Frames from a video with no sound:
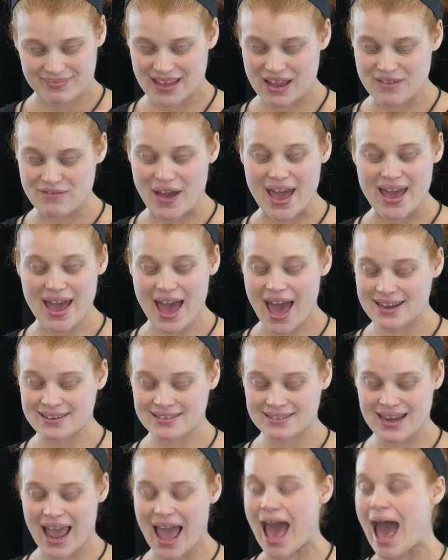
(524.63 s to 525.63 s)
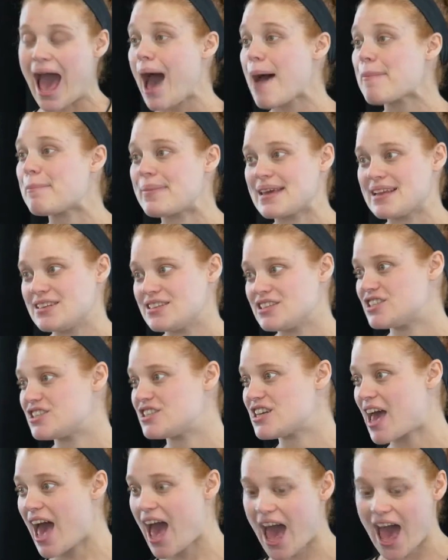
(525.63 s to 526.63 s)
If I hadn't happened
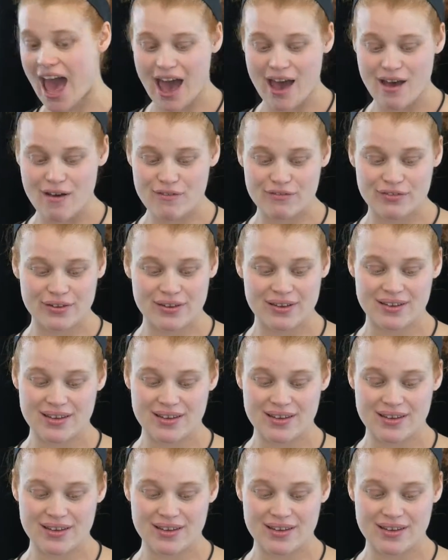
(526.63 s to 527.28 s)
to have